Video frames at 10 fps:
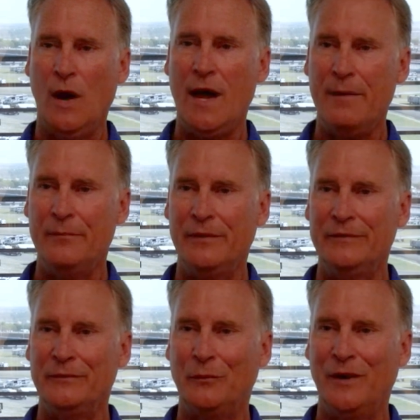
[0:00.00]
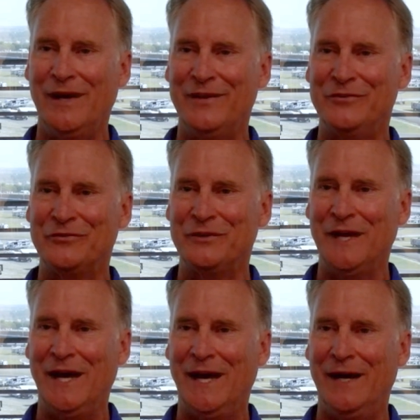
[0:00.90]
Rob
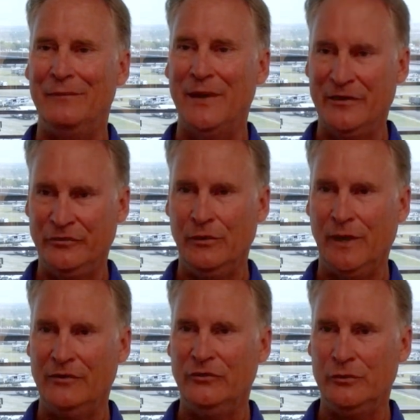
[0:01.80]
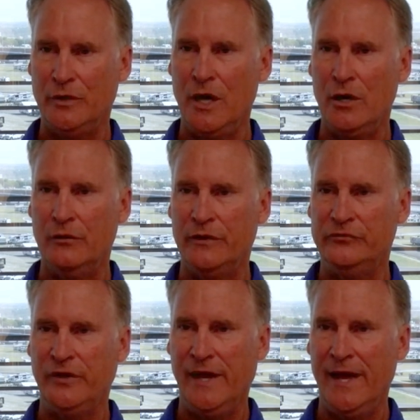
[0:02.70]
was, uh, as, you, as you know,
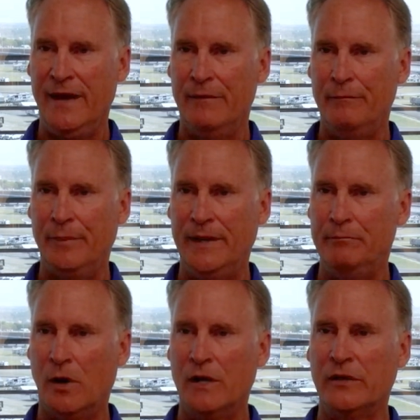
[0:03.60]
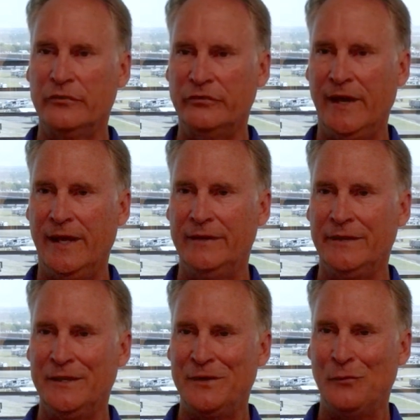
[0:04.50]
the GM, but Marcus
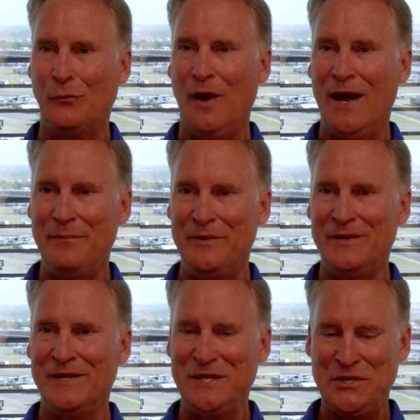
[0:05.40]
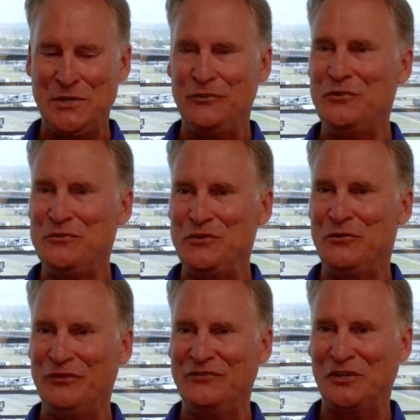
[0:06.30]
said, Rob, you
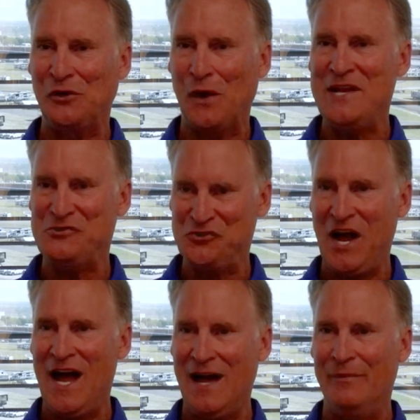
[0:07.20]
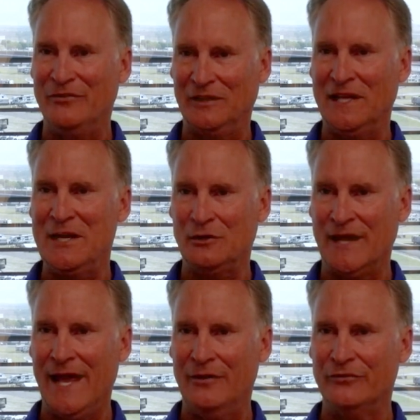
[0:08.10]
do such a great job as a
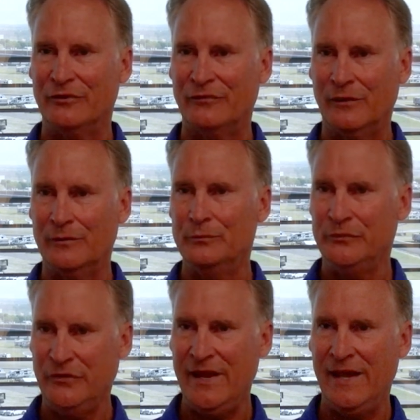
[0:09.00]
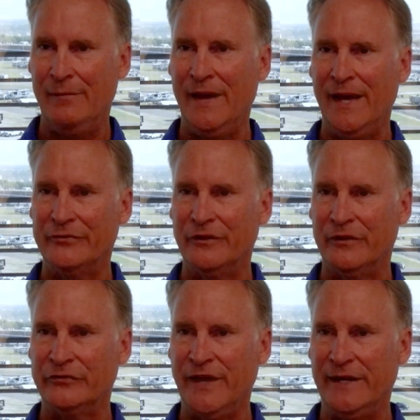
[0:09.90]
legal counsel for
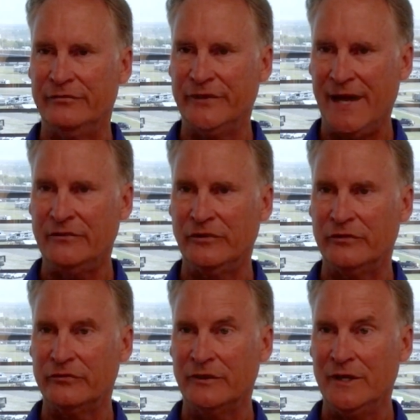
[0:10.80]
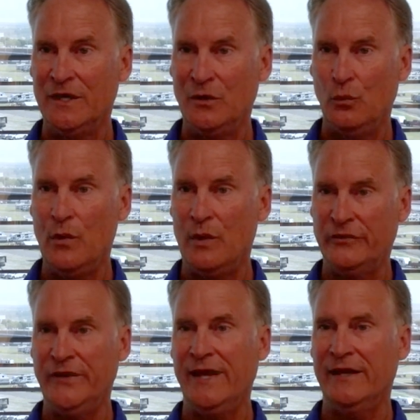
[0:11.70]
TMS in the state of Texas. We
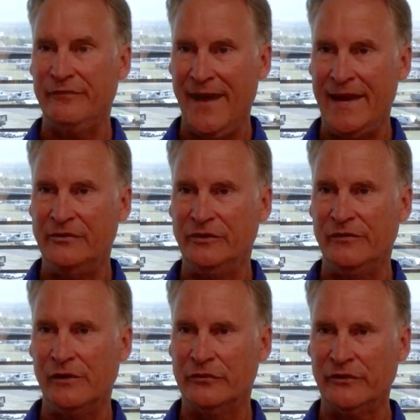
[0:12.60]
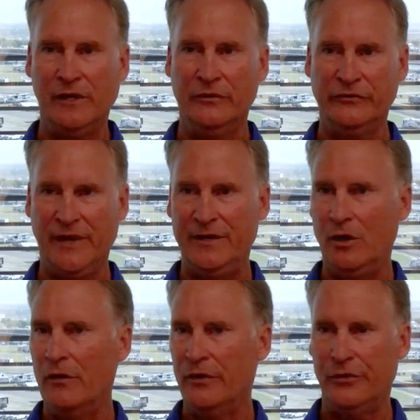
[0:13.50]
want to take advantage of your skill
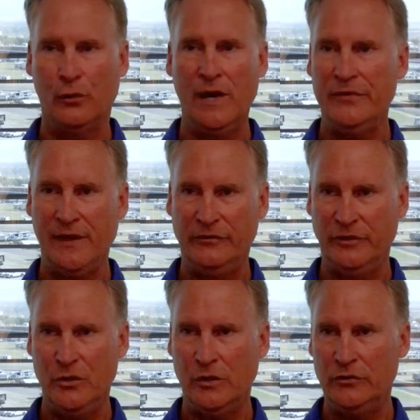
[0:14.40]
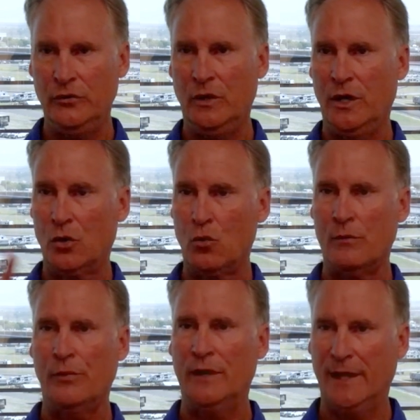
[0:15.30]
set and all the th- great things that you can do on a
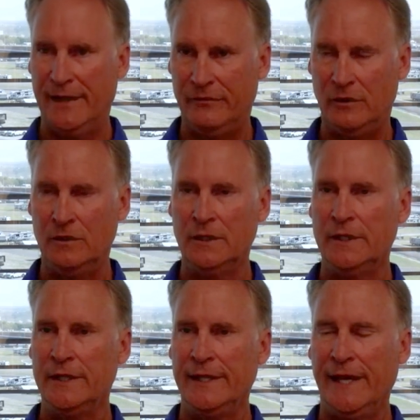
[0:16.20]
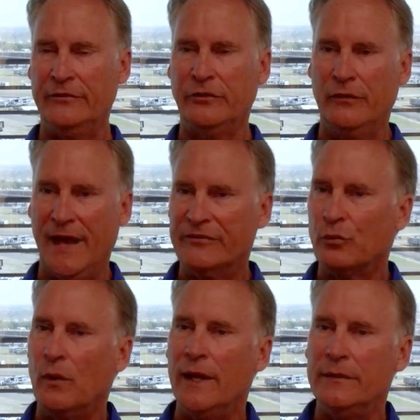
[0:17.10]
corporate level and so
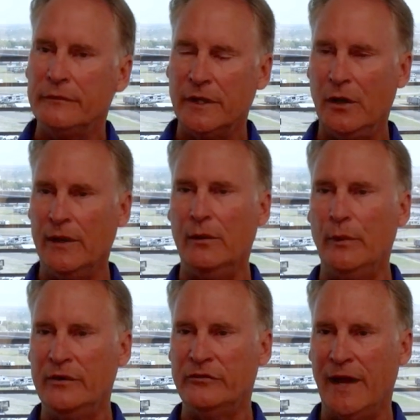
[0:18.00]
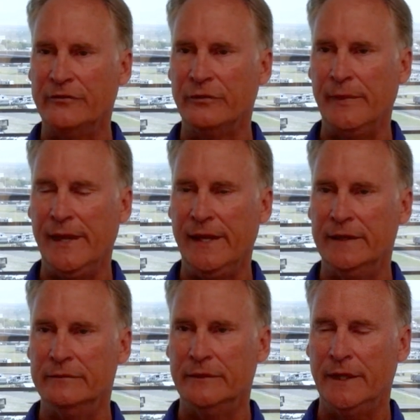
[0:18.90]
that's when, you know, he reached out to
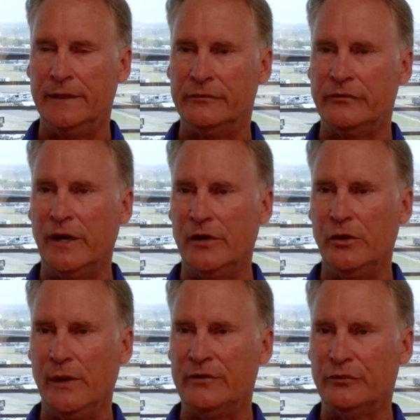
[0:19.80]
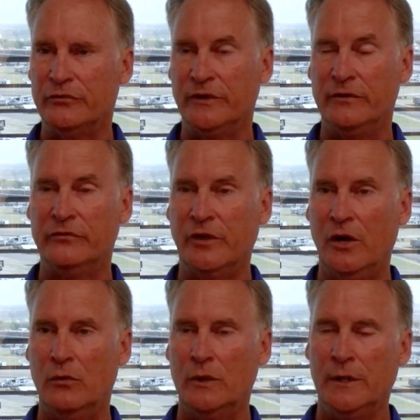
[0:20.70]
me and, and said, are you interested?
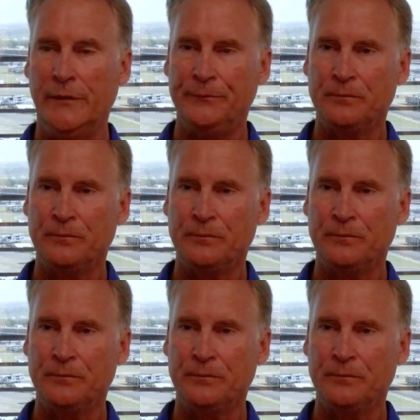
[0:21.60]
So